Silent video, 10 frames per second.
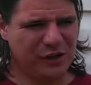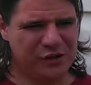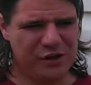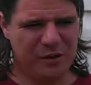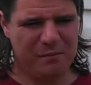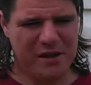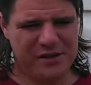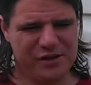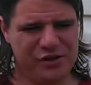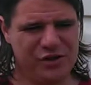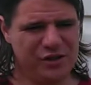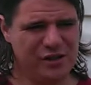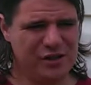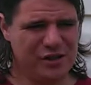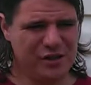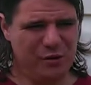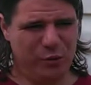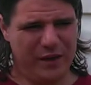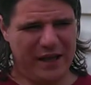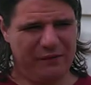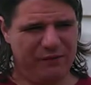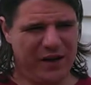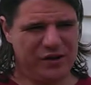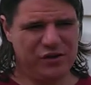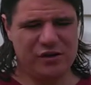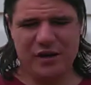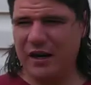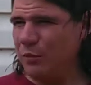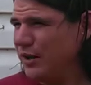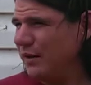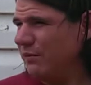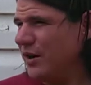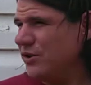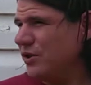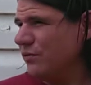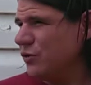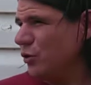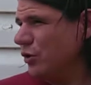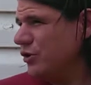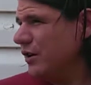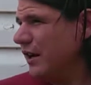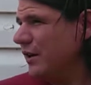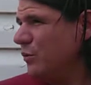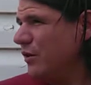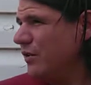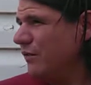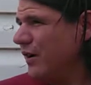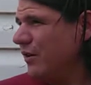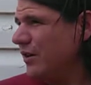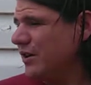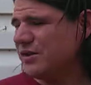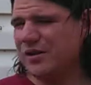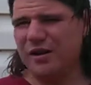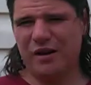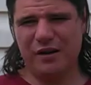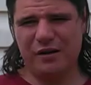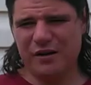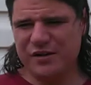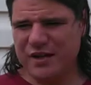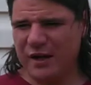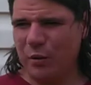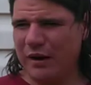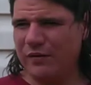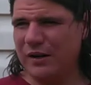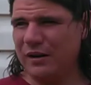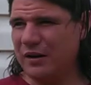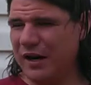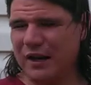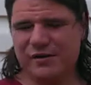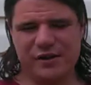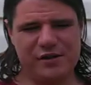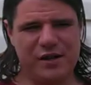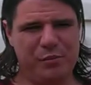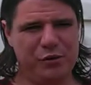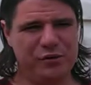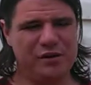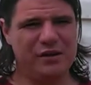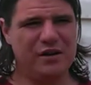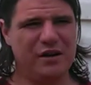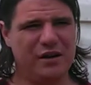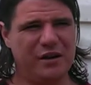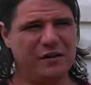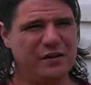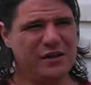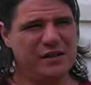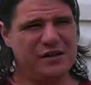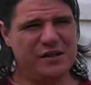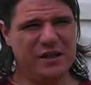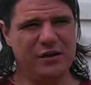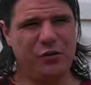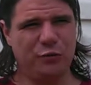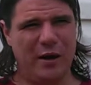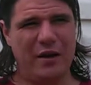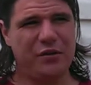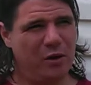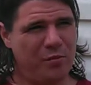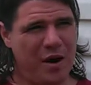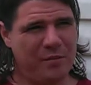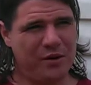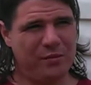So the message with that invasion, and with the invasion of Georgia, and with the various dick-waving antics that Putin did throughout the Obama